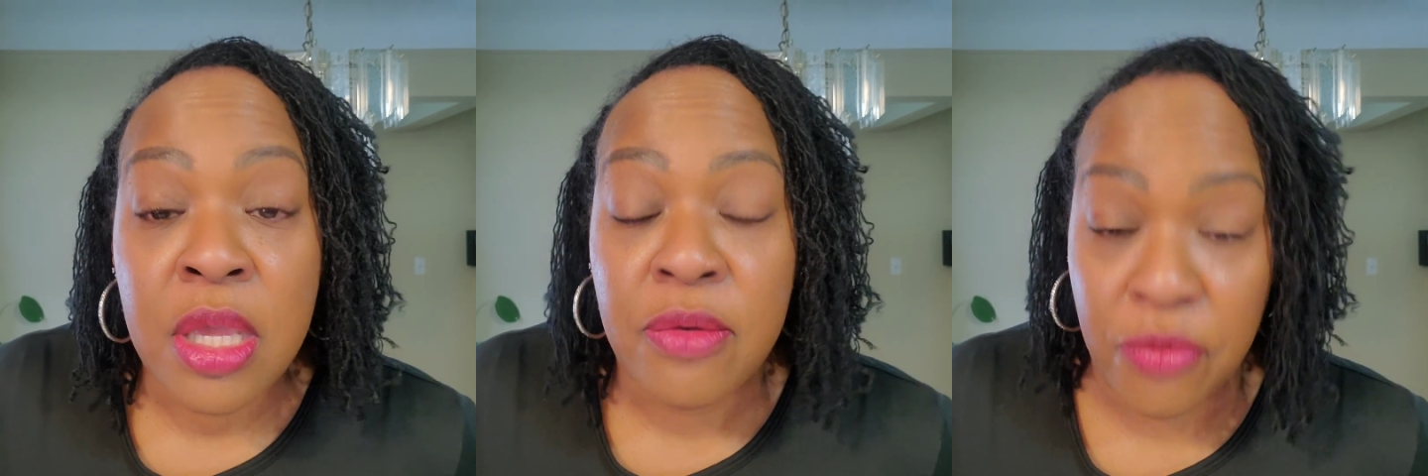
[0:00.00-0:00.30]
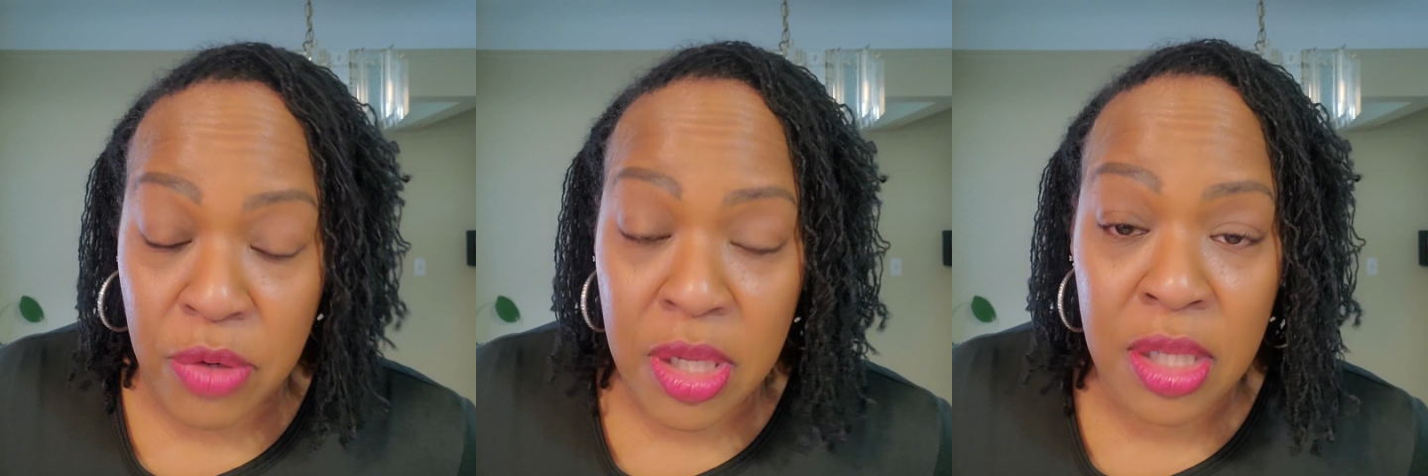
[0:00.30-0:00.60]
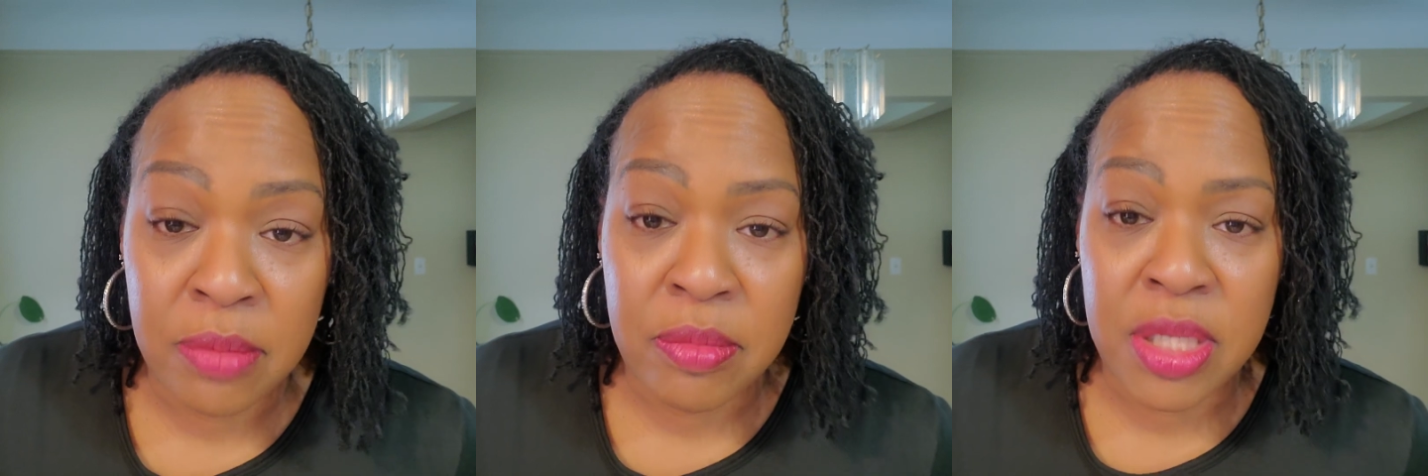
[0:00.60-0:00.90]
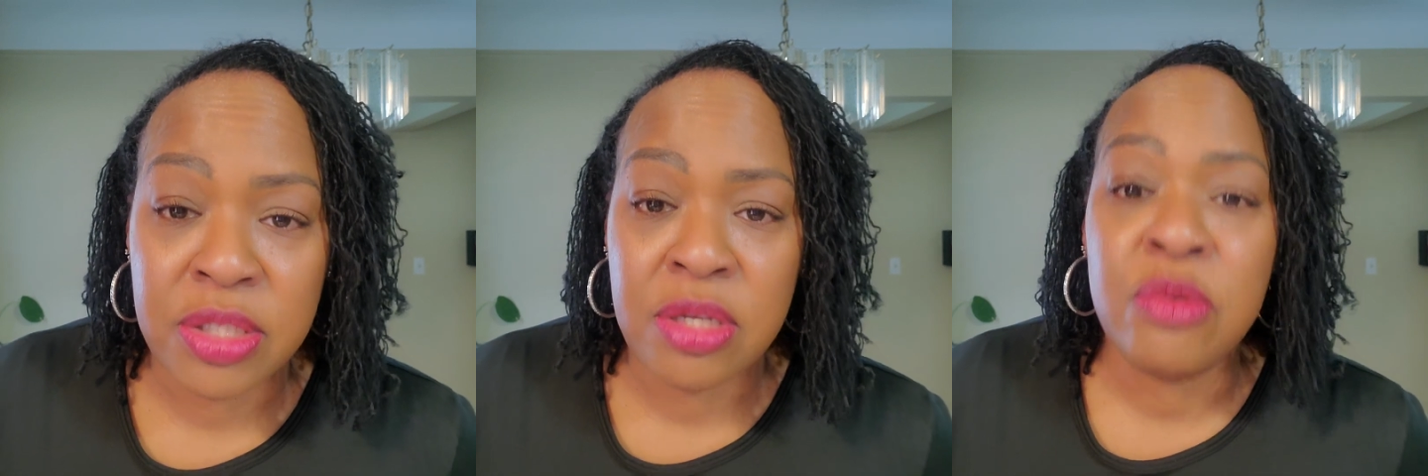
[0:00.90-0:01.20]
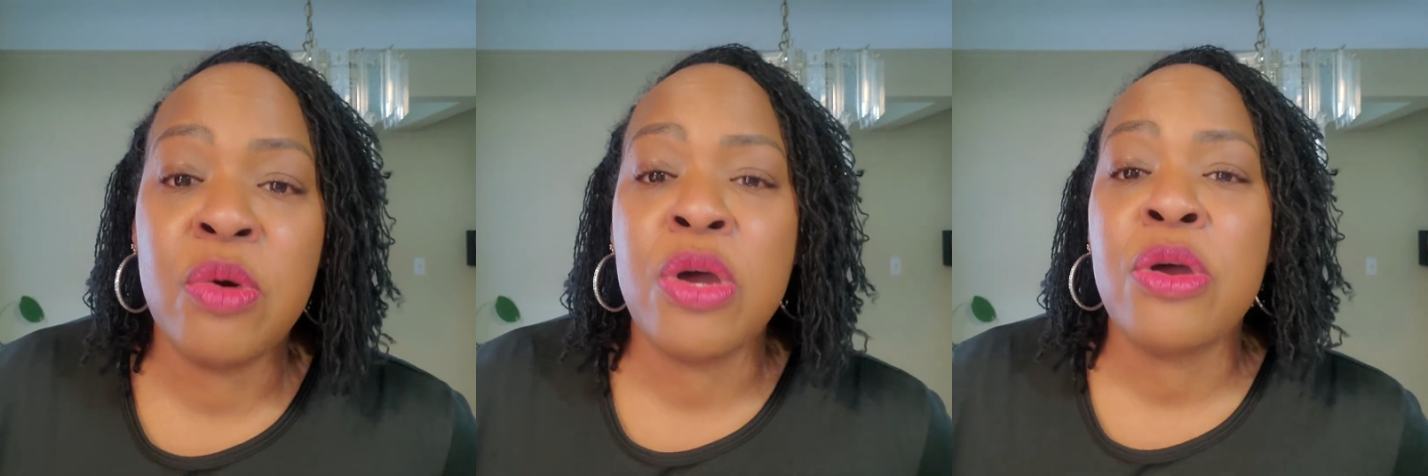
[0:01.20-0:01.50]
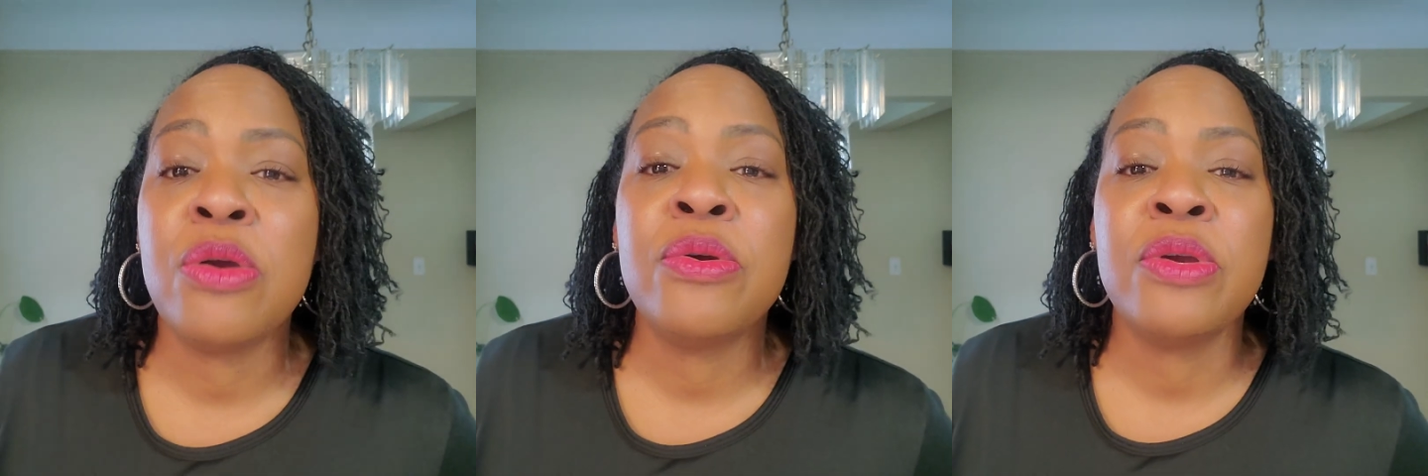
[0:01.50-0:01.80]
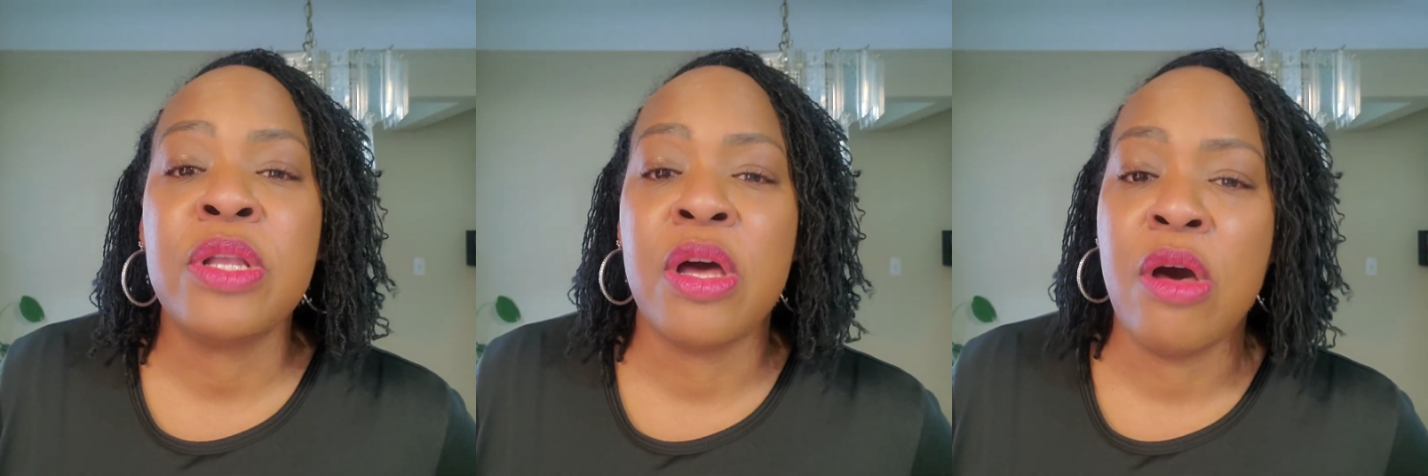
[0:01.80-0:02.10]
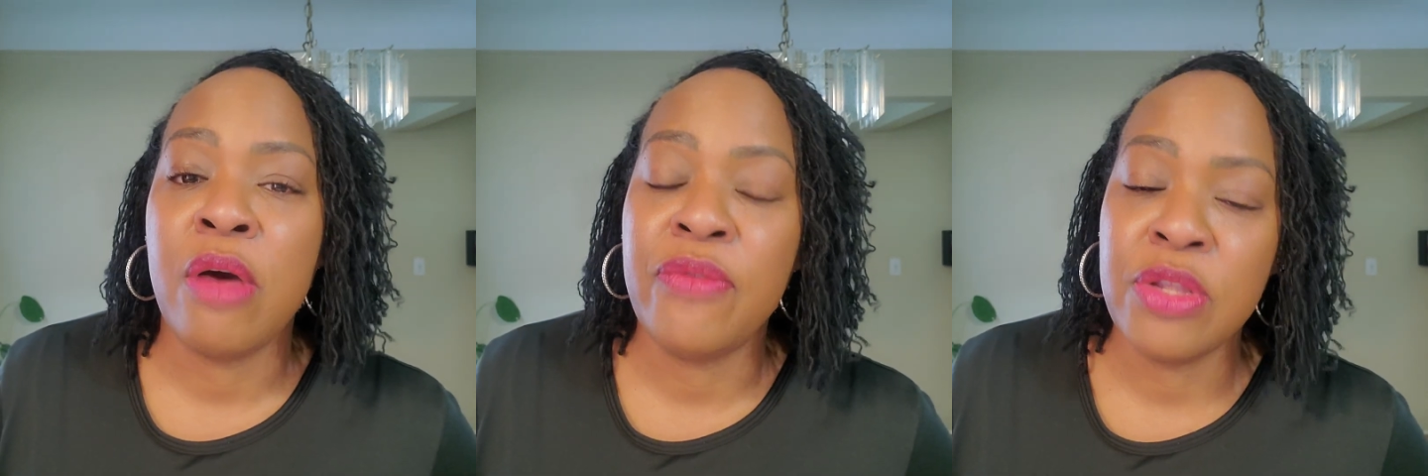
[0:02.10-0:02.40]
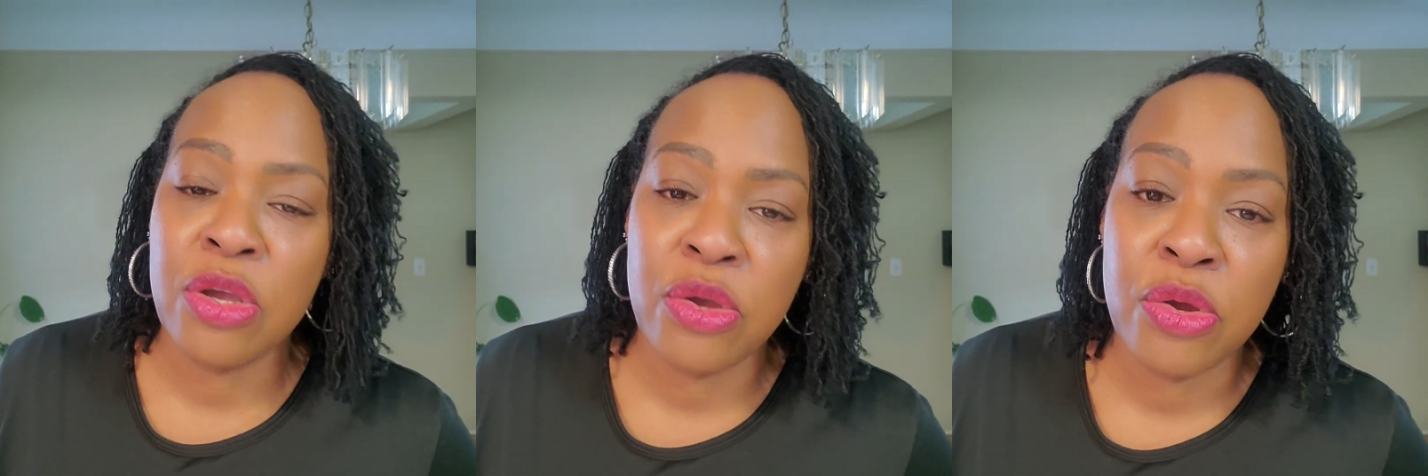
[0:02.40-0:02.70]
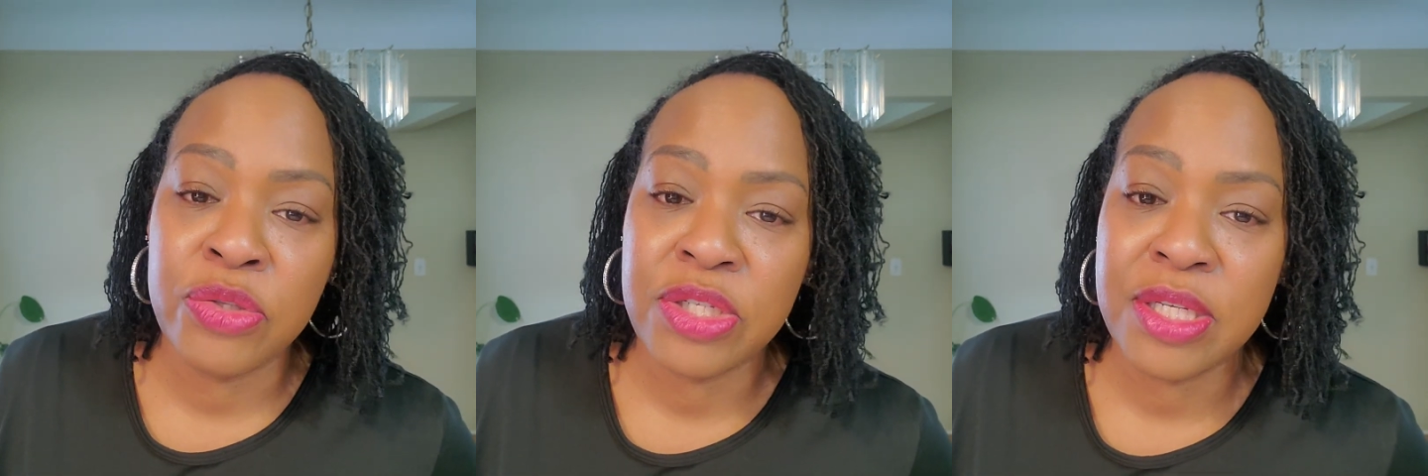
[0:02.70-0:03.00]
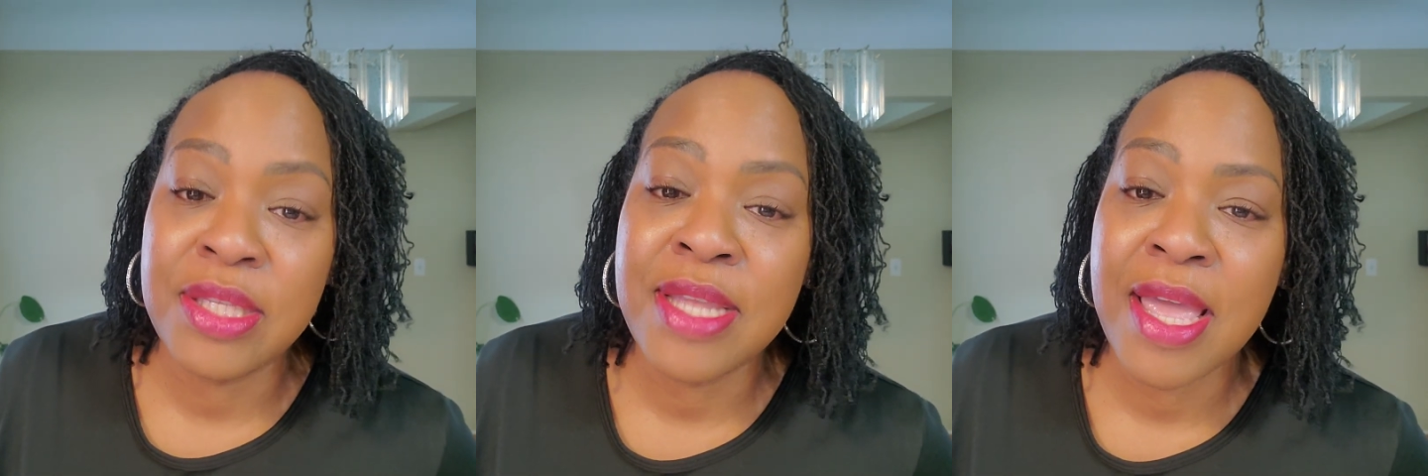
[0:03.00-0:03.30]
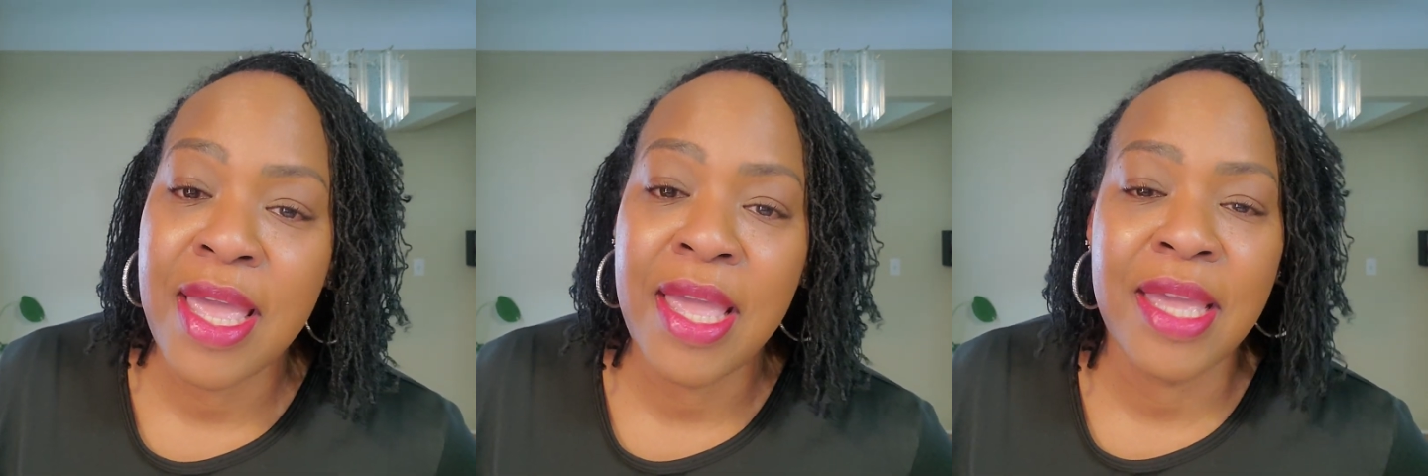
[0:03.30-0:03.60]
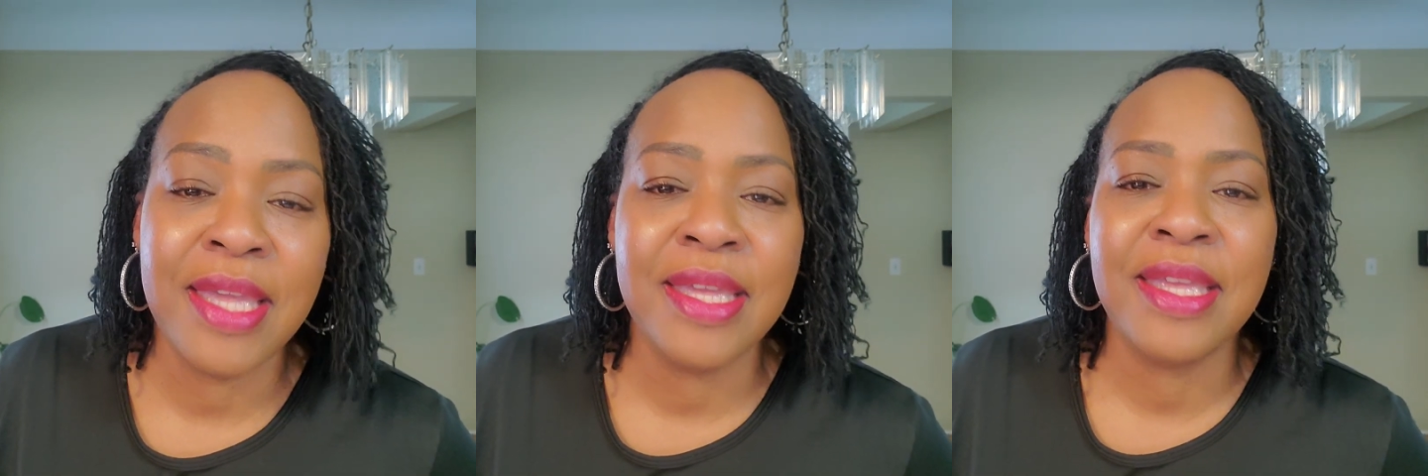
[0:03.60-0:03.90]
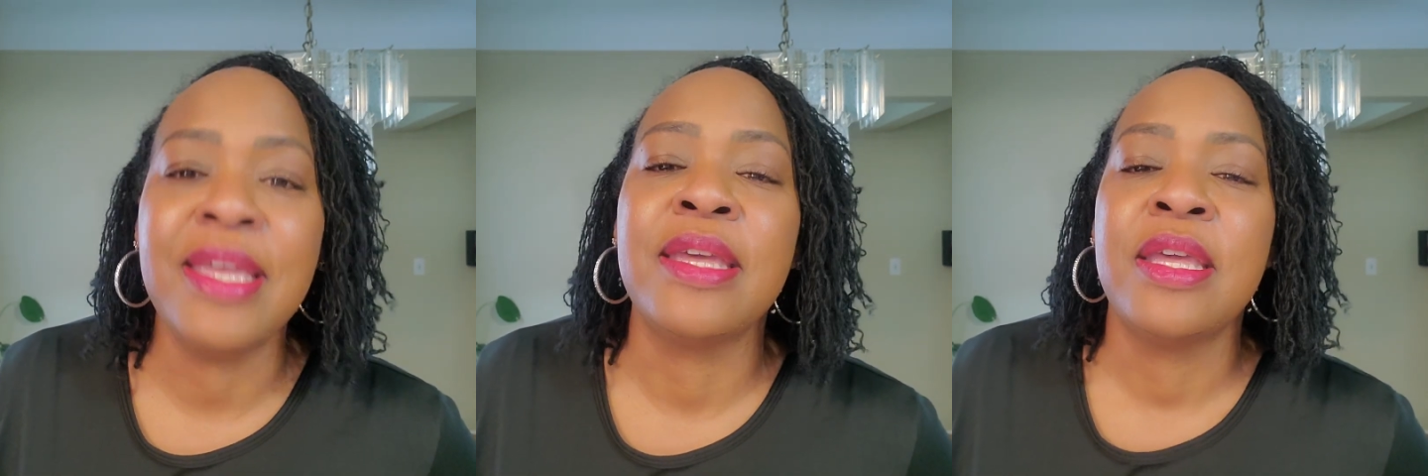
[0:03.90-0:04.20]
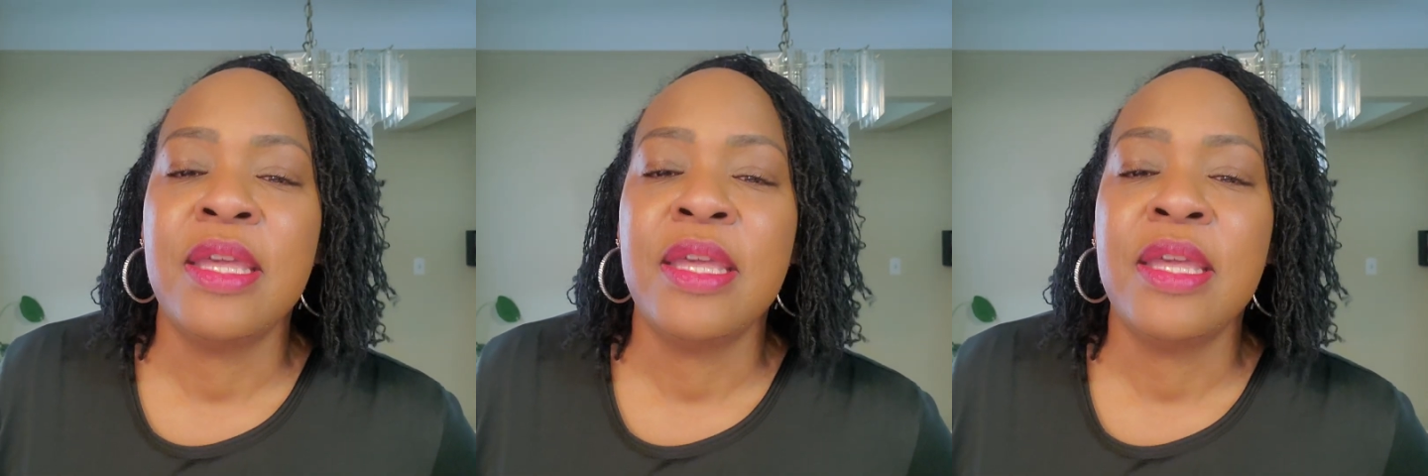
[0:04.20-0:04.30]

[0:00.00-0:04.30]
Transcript: Freedom is a word often heard today.